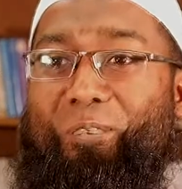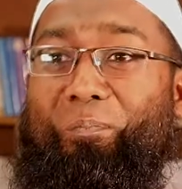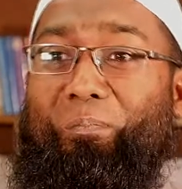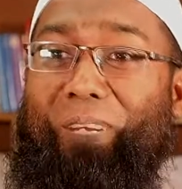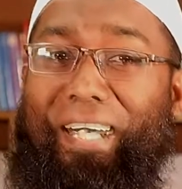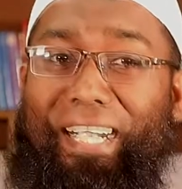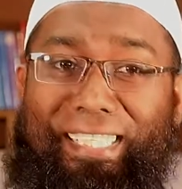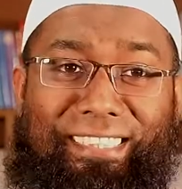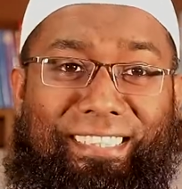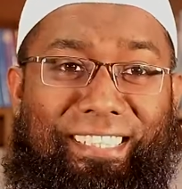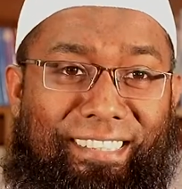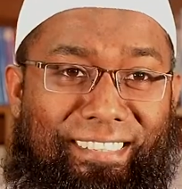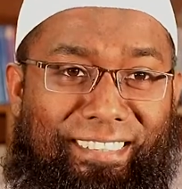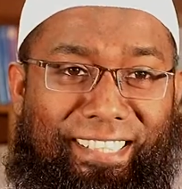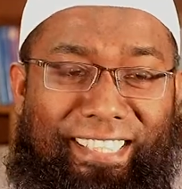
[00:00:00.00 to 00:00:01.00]
my
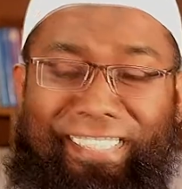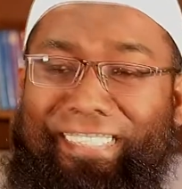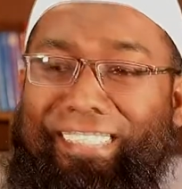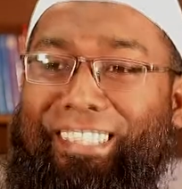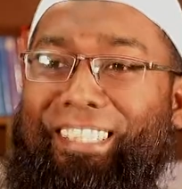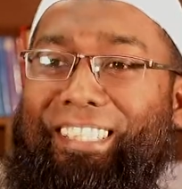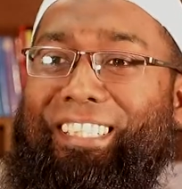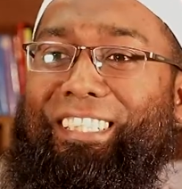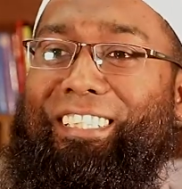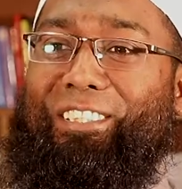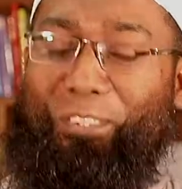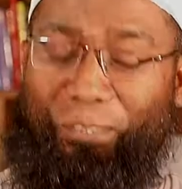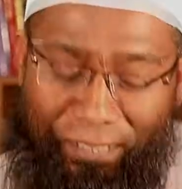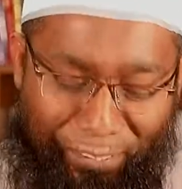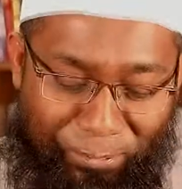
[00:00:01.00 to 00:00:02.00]
children,
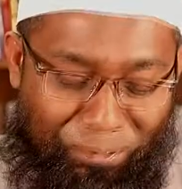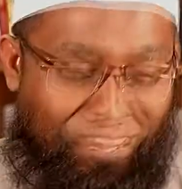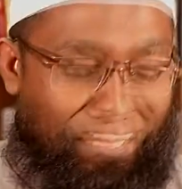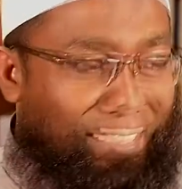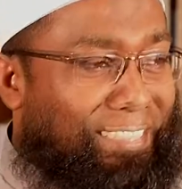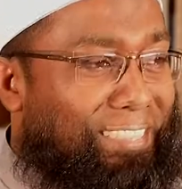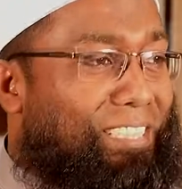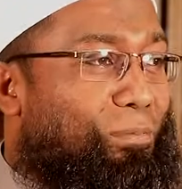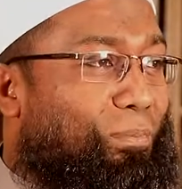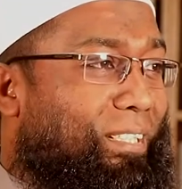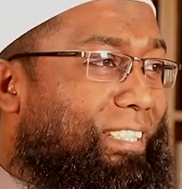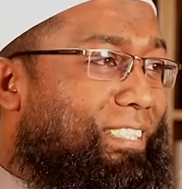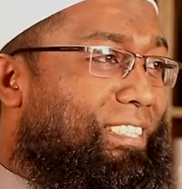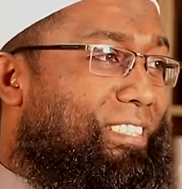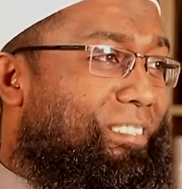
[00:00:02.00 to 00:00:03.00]
to use this
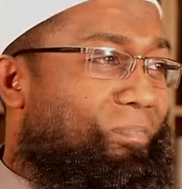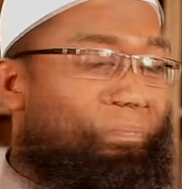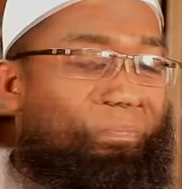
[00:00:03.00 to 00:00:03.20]
device.